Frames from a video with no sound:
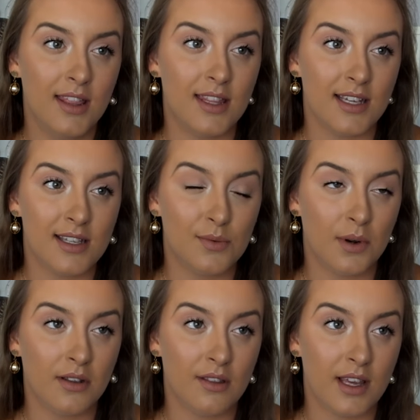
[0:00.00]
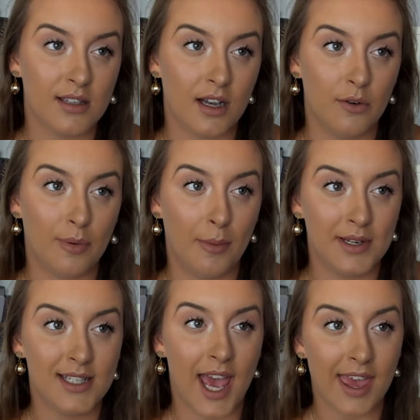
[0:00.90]
this is one of the things I would
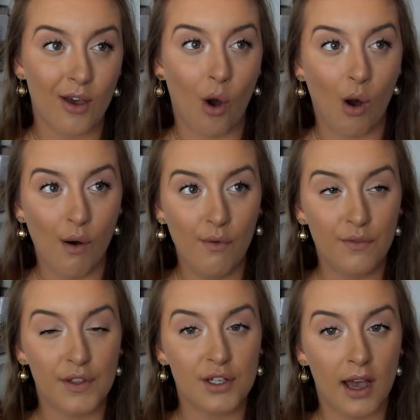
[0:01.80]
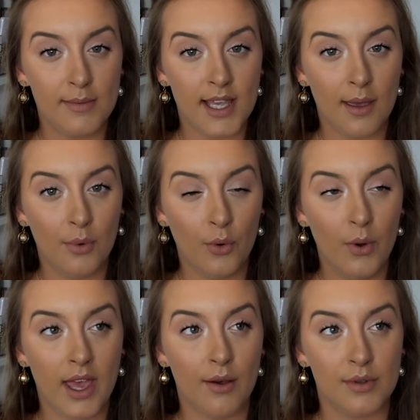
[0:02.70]
probably take off the
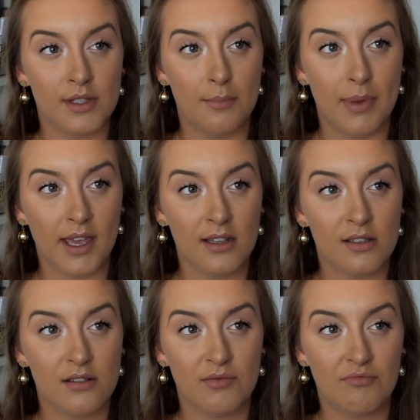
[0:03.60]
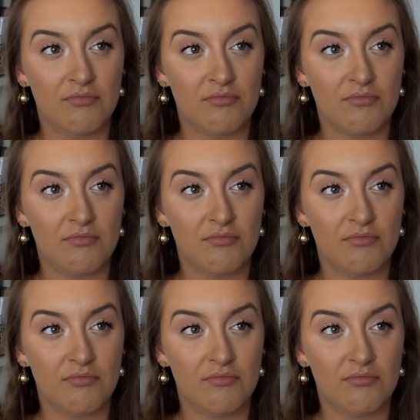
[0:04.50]
timetable. It was the biggest